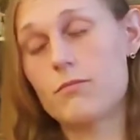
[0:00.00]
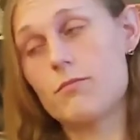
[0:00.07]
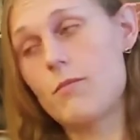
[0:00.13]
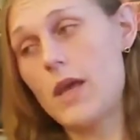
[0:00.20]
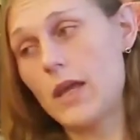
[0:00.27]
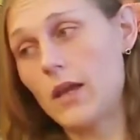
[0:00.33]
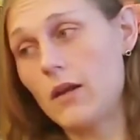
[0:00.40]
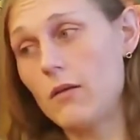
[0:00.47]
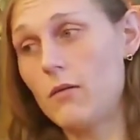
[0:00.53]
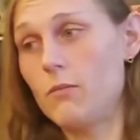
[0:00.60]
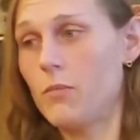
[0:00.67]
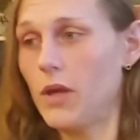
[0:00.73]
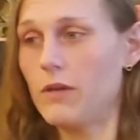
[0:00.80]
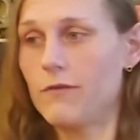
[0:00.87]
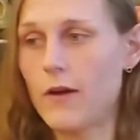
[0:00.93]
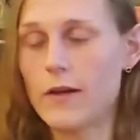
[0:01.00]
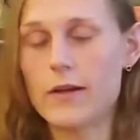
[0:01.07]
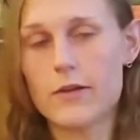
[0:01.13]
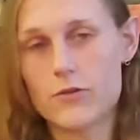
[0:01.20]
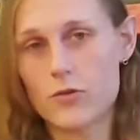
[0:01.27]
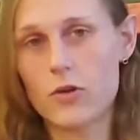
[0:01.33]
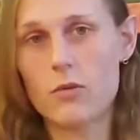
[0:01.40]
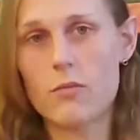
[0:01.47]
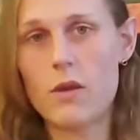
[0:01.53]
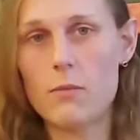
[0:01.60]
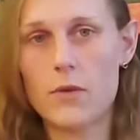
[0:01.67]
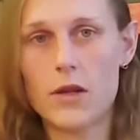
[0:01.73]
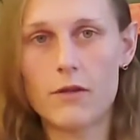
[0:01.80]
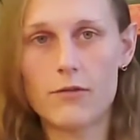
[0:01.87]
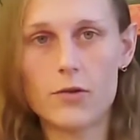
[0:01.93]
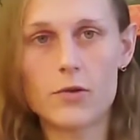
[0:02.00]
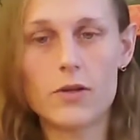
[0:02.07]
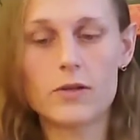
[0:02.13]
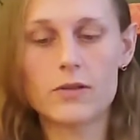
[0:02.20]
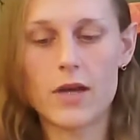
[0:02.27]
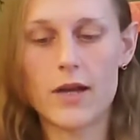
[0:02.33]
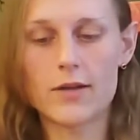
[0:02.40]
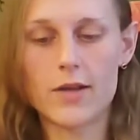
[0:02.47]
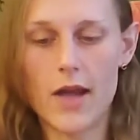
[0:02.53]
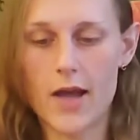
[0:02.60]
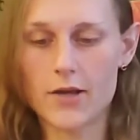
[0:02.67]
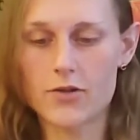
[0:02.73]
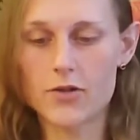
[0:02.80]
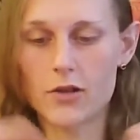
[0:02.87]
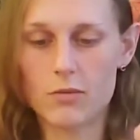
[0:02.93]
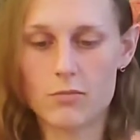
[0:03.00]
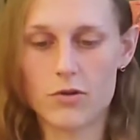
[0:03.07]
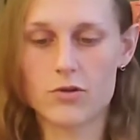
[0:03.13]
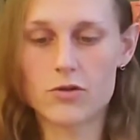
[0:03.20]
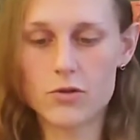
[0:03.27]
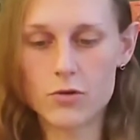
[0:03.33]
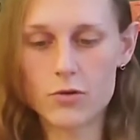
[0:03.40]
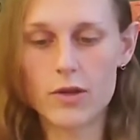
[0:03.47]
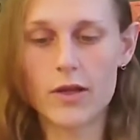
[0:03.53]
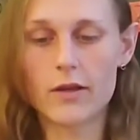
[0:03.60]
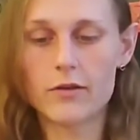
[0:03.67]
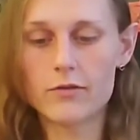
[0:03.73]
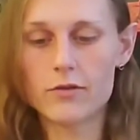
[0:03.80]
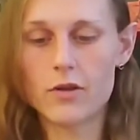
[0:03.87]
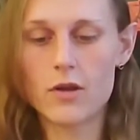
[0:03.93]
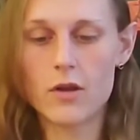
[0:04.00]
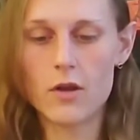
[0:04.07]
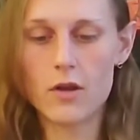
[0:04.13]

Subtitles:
making a big financial commitment if you decide to actually pursue this.